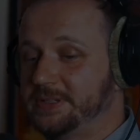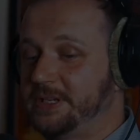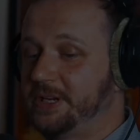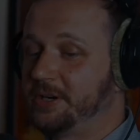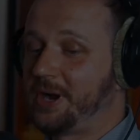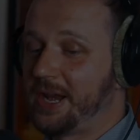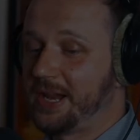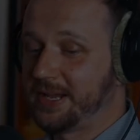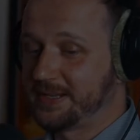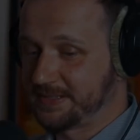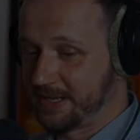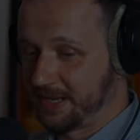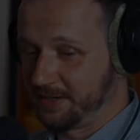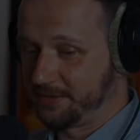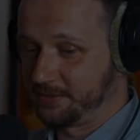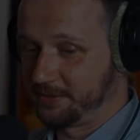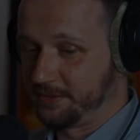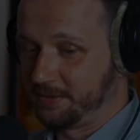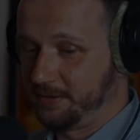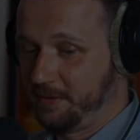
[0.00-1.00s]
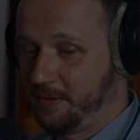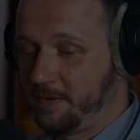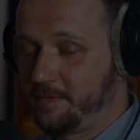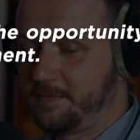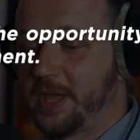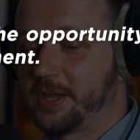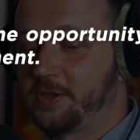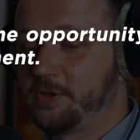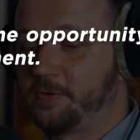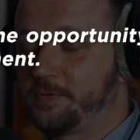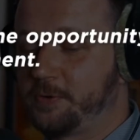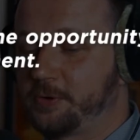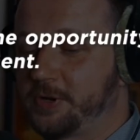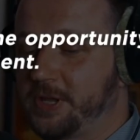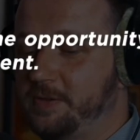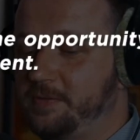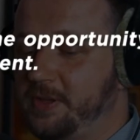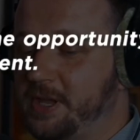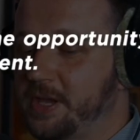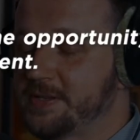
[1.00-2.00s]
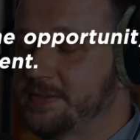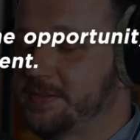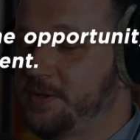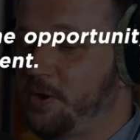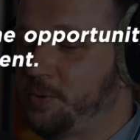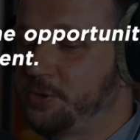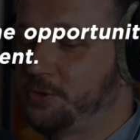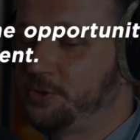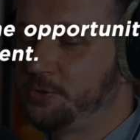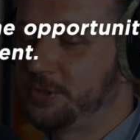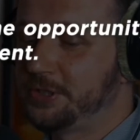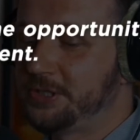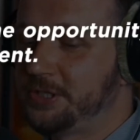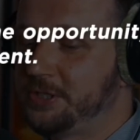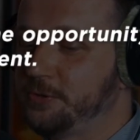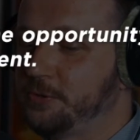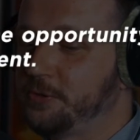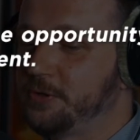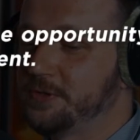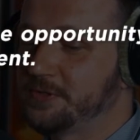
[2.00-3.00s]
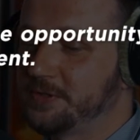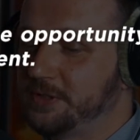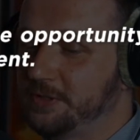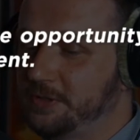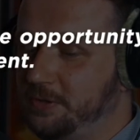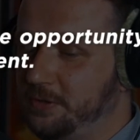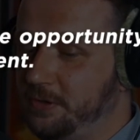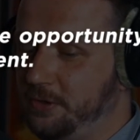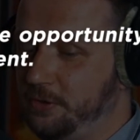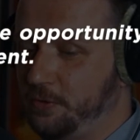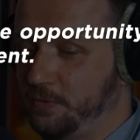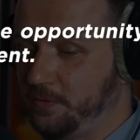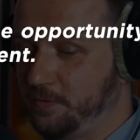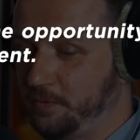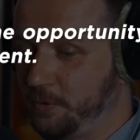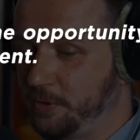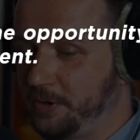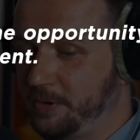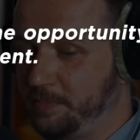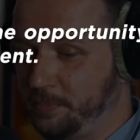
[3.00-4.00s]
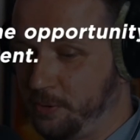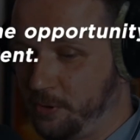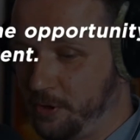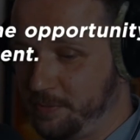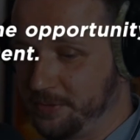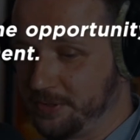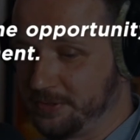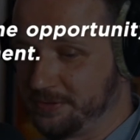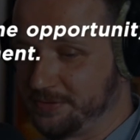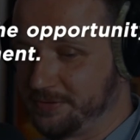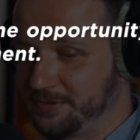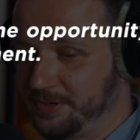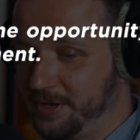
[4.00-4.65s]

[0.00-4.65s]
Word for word: Dear Alexander, thank you for giving us the opportunity to consider you for employment.